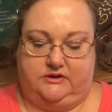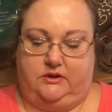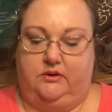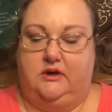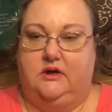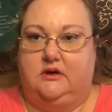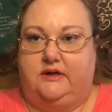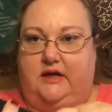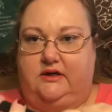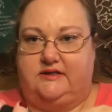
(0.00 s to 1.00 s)
So
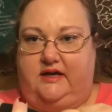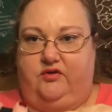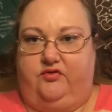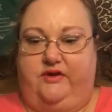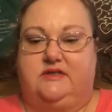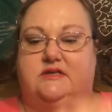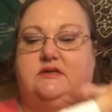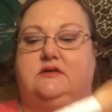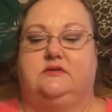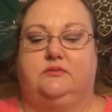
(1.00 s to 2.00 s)
that looks like it
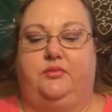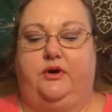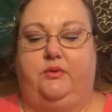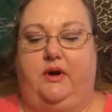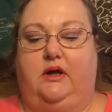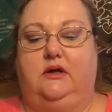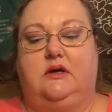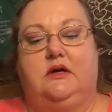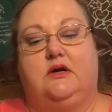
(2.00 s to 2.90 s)
fits pretty well.